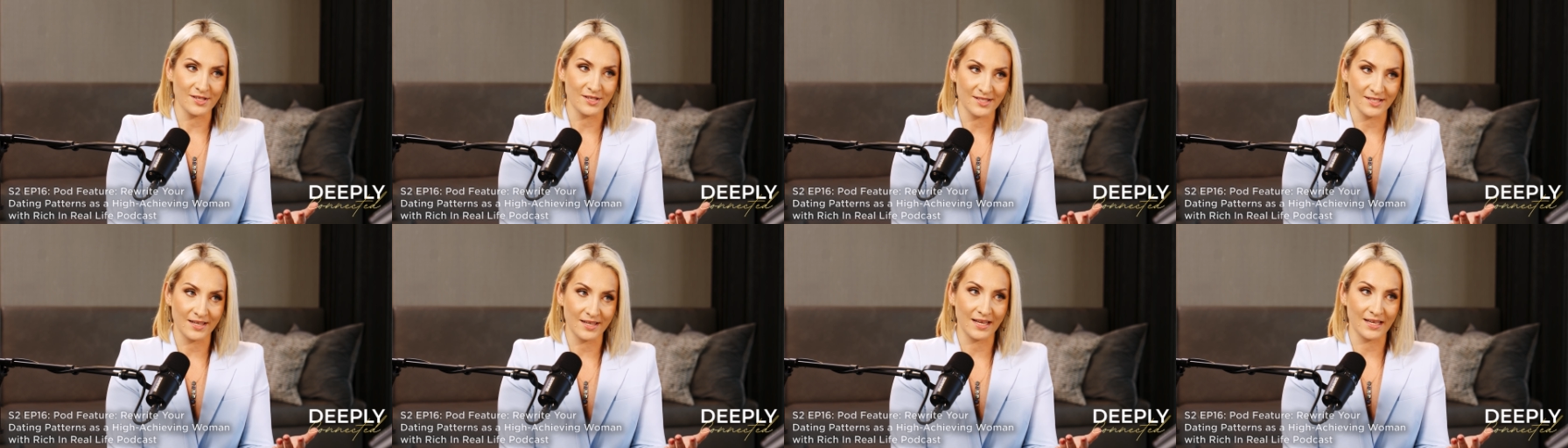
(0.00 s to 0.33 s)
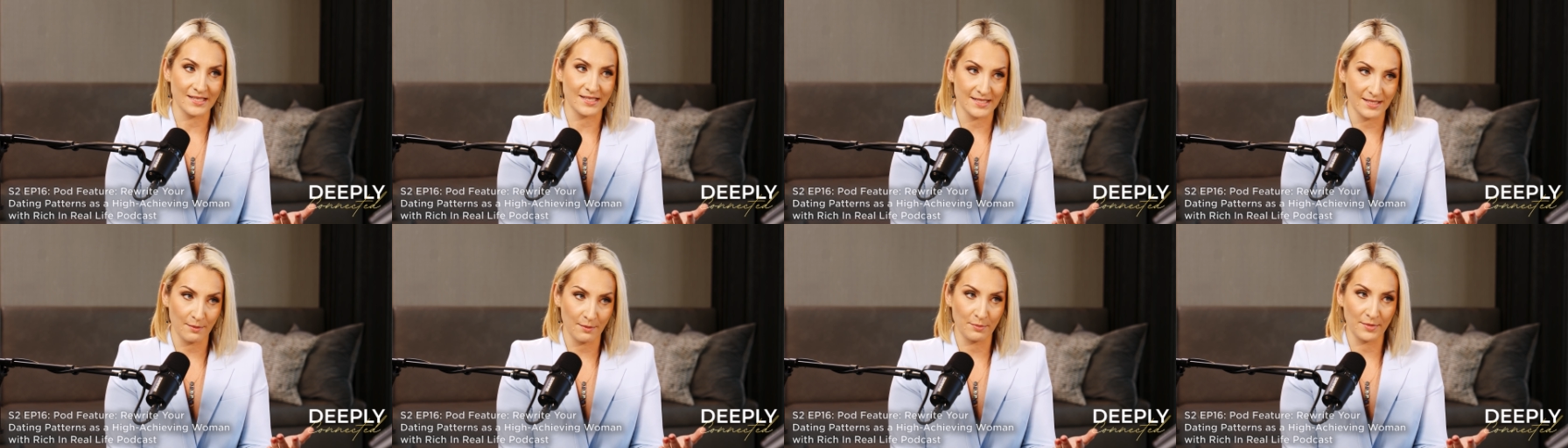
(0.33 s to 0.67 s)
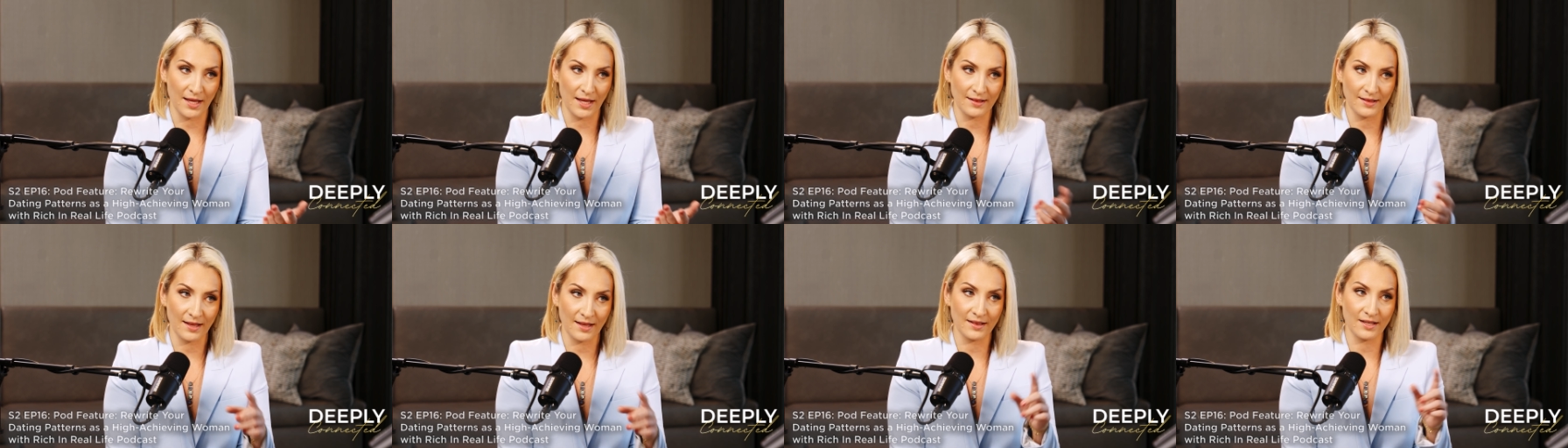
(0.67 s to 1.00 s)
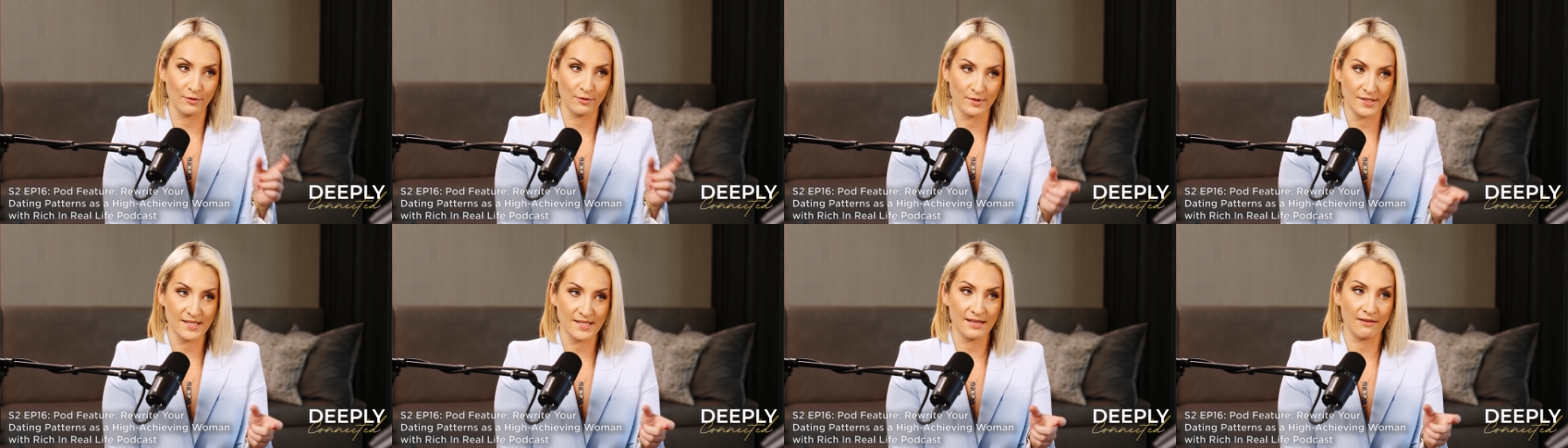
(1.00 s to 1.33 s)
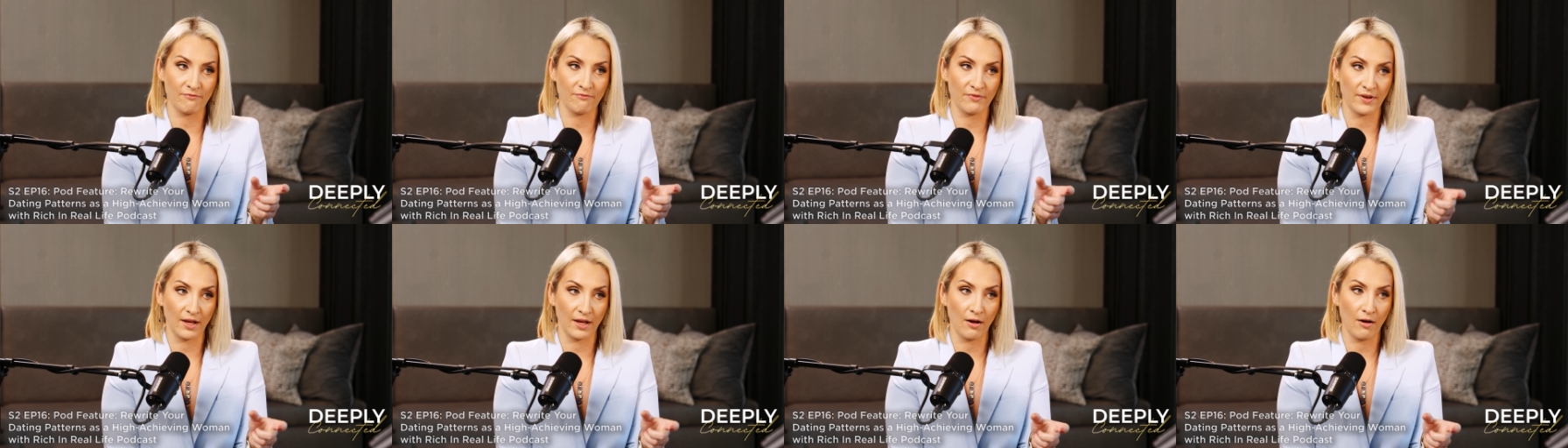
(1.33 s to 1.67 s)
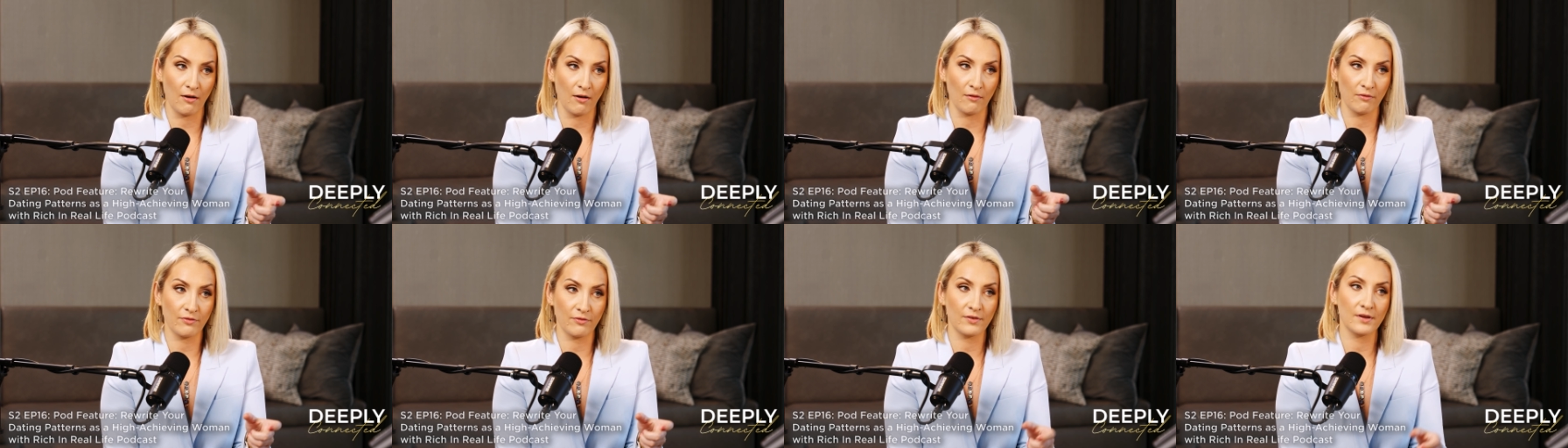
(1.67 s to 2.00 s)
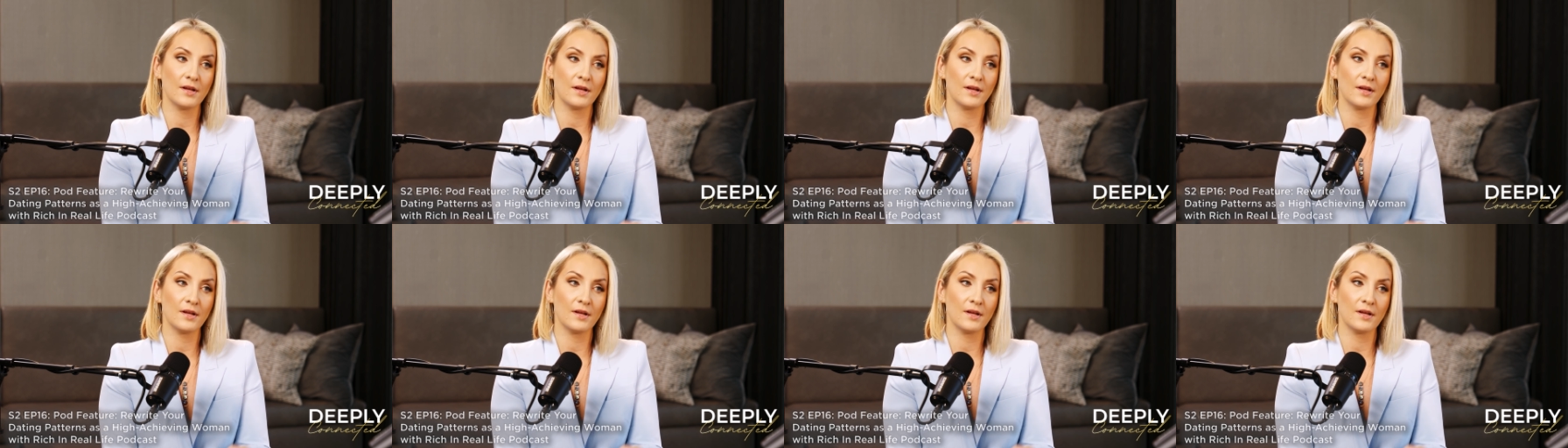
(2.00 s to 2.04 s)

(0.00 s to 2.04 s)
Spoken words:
and accept that there is something off.